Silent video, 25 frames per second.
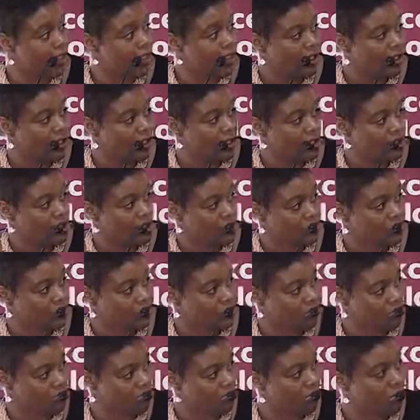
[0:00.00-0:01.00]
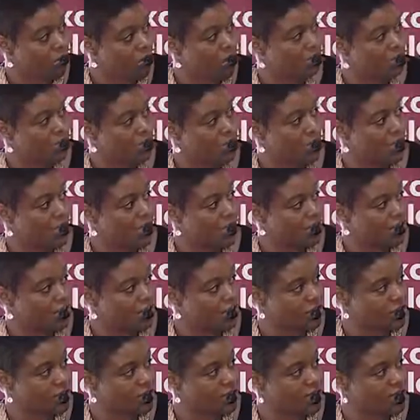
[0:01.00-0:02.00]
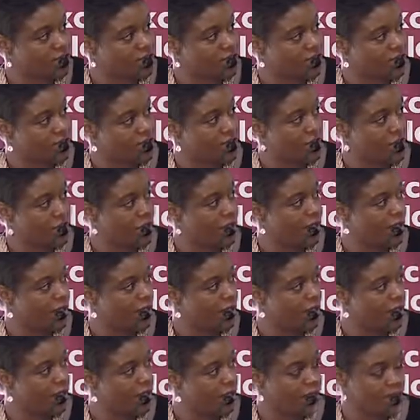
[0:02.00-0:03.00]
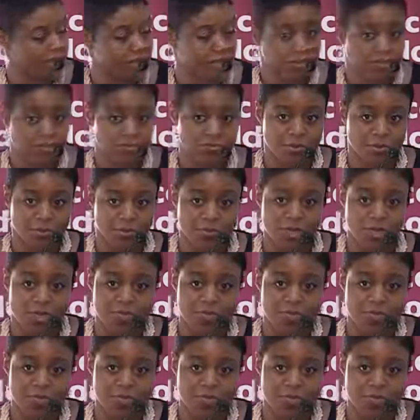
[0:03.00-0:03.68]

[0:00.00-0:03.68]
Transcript: And this is just the model that justifies the way our business model